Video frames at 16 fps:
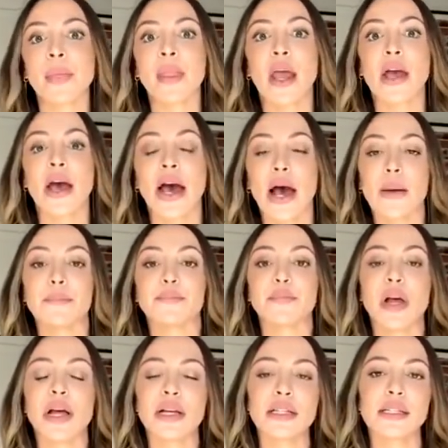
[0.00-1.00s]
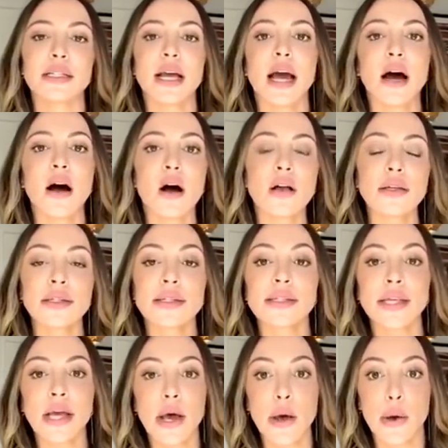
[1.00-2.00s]
Um,
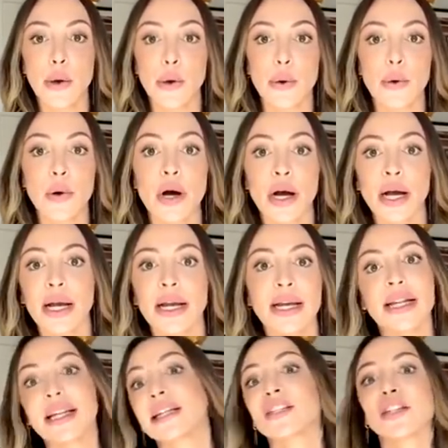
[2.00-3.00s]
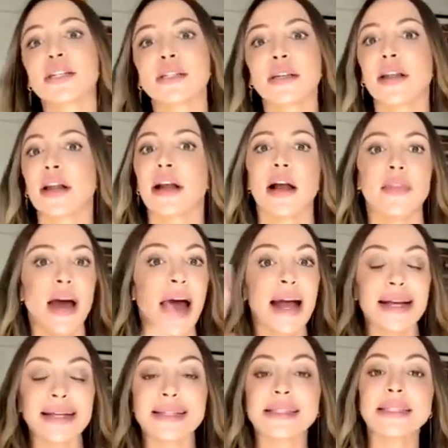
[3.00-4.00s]
also, it is just the, the high
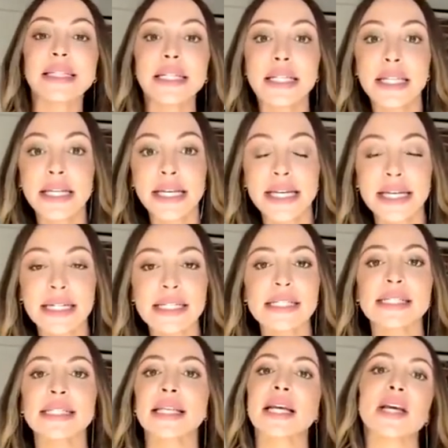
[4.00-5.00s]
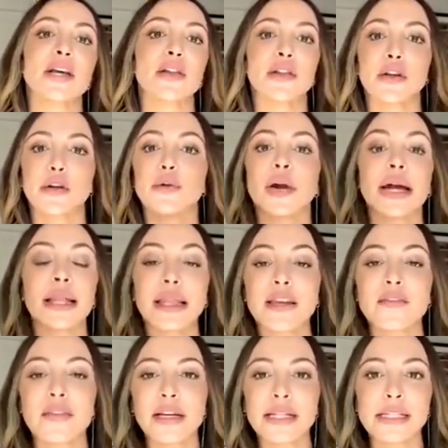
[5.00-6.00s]
ceilings, the great
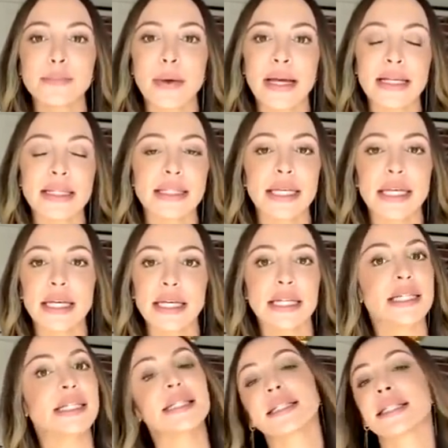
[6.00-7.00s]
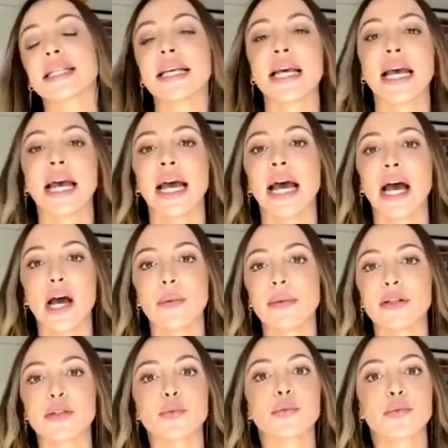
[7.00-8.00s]
living spaces. Um,
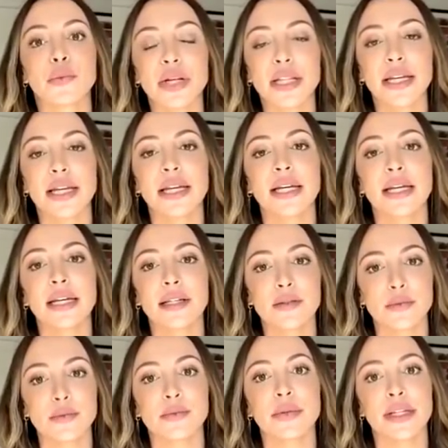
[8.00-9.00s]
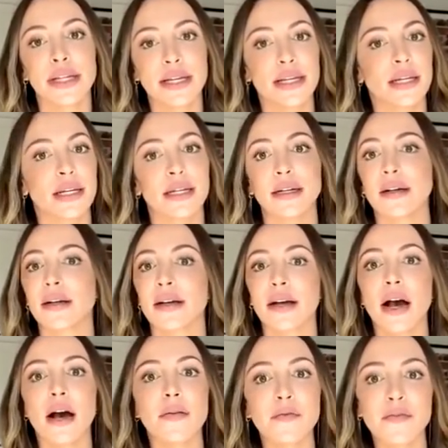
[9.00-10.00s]
it's really, it's really
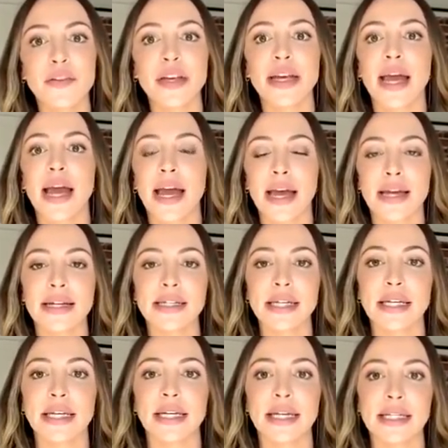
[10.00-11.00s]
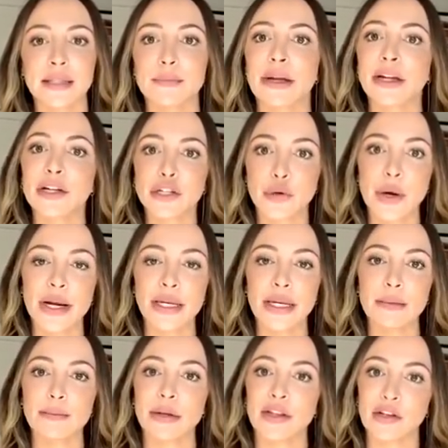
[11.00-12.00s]
comfy and it's Mediterranean,
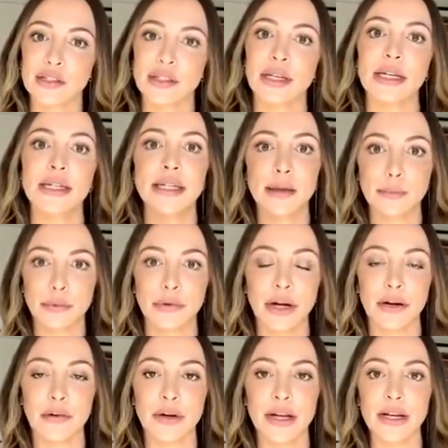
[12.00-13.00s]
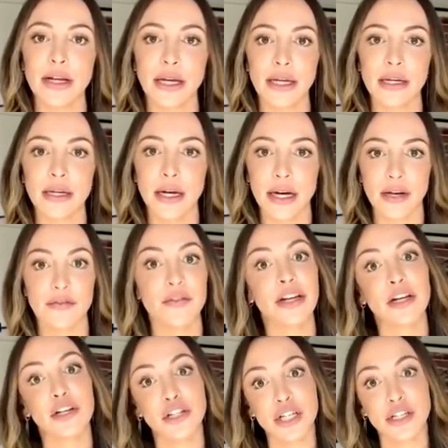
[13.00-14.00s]
but there's contemporary uh,
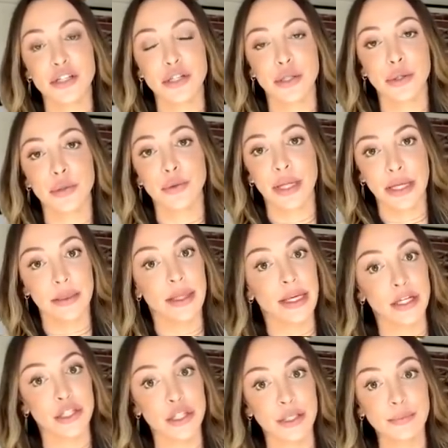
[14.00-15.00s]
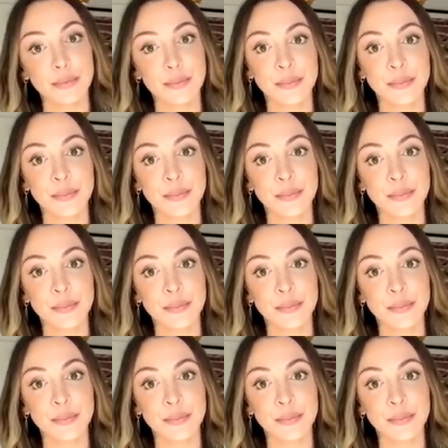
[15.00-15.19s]
finishes too, like in the kitchen.